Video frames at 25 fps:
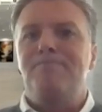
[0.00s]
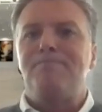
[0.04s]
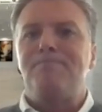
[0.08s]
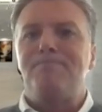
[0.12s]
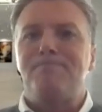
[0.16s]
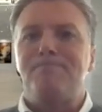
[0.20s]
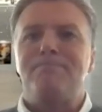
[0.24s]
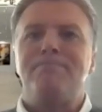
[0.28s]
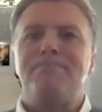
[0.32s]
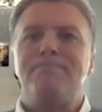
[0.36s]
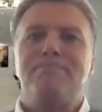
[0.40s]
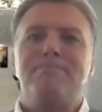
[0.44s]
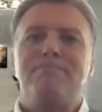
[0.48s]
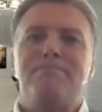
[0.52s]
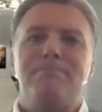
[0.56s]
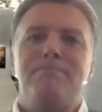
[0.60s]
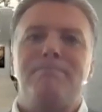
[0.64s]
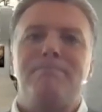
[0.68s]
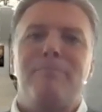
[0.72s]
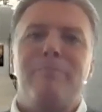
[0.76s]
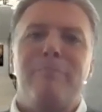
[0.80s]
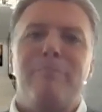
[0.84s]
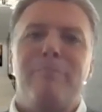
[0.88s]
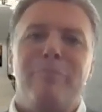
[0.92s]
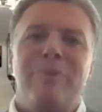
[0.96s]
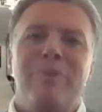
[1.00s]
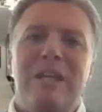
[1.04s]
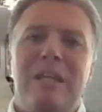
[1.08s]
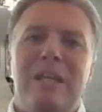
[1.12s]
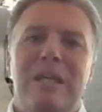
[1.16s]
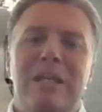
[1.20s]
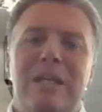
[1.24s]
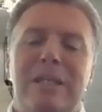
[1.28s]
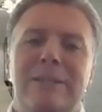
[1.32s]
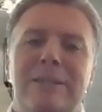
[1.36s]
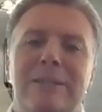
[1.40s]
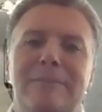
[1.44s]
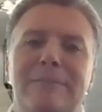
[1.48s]

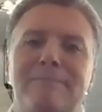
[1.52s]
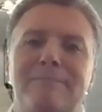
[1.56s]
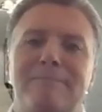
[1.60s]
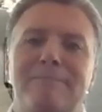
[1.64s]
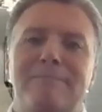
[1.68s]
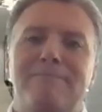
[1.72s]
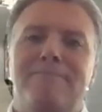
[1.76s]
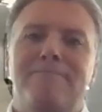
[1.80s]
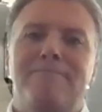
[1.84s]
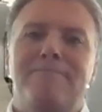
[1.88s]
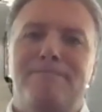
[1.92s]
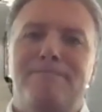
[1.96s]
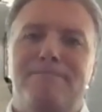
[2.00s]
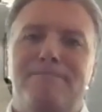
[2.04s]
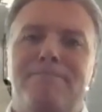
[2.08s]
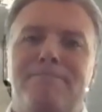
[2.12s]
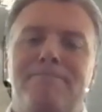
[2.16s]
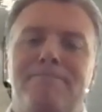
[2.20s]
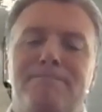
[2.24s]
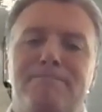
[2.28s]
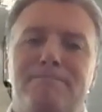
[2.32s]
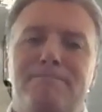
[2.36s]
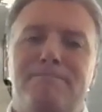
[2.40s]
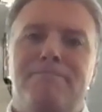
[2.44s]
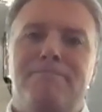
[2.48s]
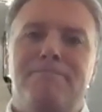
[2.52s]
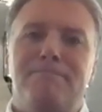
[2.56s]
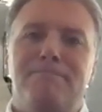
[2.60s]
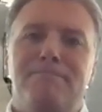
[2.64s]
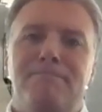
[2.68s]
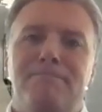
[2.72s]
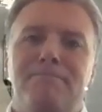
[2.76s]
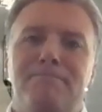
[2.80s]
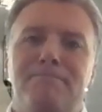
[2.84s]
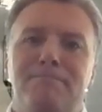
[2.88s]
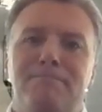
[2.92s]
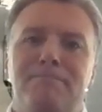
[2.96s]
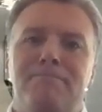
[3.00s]

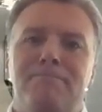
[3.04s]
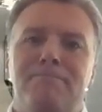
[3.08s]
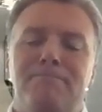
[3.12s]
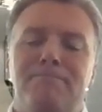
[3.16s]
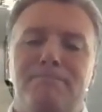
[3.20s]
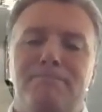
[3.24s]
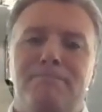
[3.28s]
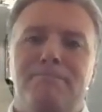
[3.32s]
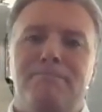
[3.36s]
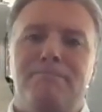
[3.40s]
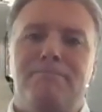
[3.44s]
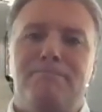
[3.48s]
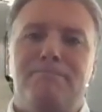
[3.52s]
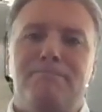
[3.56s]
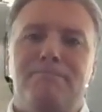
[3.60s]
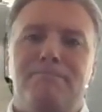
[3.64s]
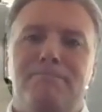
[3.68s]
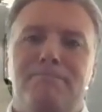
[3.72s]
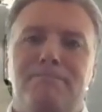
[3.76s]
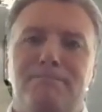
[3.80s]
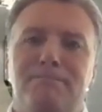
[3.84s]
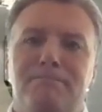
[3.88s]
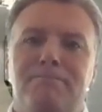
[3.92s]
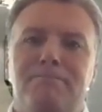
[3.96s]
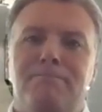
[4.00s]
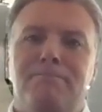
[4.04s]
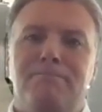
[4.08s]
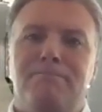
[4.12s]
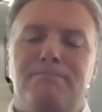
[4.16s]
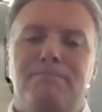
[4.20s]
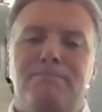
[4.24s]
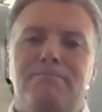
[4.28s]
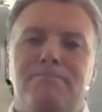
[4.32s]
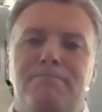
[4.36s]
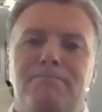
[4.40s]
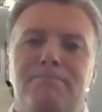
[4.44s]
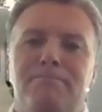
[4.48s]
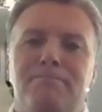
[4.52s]

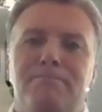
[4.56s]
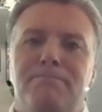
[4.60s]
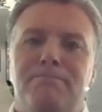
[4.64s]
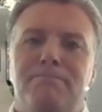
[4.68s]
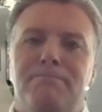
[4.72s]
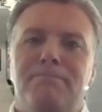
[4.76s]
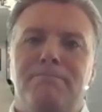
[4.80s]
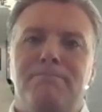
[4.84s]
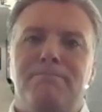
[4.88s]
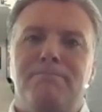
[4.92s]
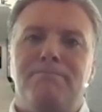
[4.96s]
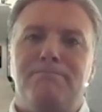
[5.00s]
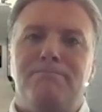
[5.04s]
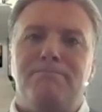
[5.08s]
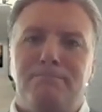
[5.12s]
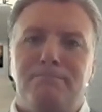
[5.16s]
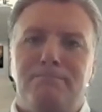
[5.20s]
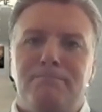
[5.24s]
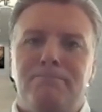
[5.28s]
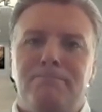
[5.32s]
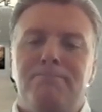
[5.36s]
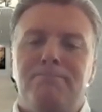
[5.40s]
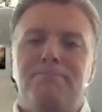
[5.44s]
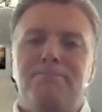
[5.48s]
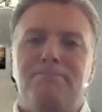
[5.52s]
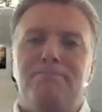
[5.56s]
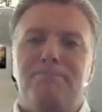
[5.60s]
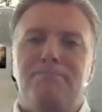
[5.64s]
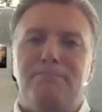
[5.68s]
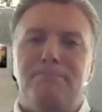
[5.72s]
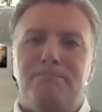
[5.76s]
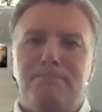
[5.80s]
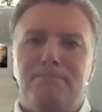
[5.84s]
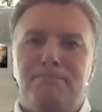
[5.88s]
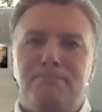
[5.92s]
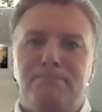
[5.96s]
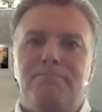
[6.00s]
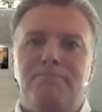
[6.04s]

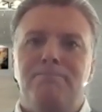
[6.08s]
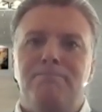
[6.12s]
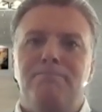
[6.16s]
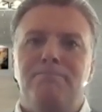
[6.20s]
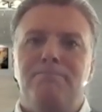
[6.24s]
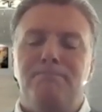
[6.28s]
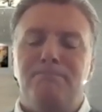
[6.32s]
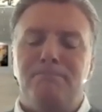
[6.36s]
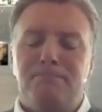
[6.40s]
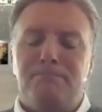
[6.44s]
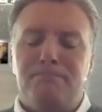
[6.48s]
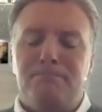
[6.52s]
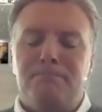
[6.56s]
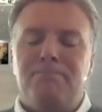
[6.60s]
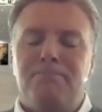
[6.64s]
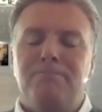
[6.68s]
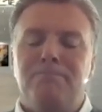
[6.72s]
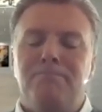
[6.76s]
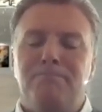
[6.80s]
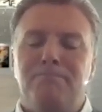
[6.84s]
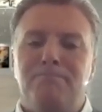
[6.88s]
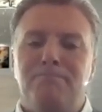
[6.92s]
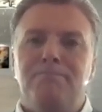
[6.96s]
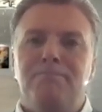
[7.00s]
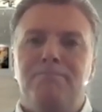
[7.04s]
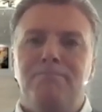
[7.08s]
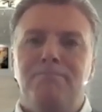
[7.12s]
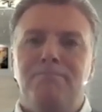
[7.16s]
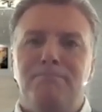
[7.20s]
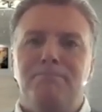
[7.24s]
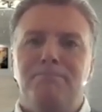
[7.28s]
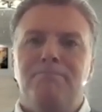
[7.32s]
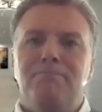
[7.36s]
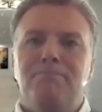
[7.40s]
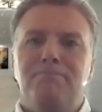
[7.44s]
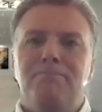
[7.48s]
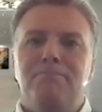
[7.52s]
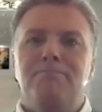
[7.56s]

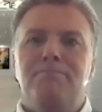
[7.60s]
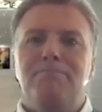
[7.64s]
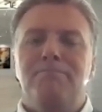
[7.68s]
(not speaking)